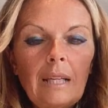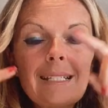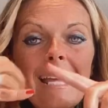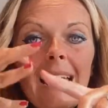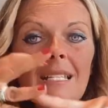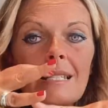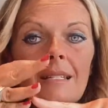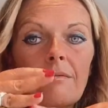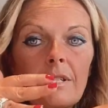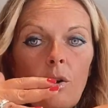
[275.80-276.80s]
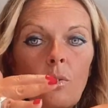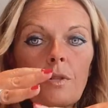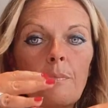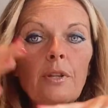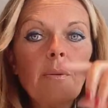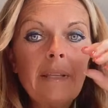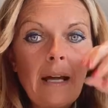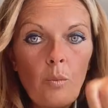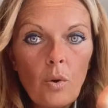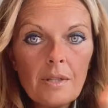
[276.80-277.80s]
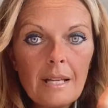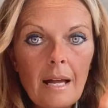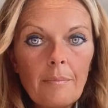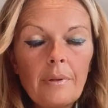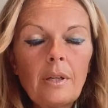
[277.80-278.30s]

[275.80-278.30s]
test results, put them in that WhatsApp,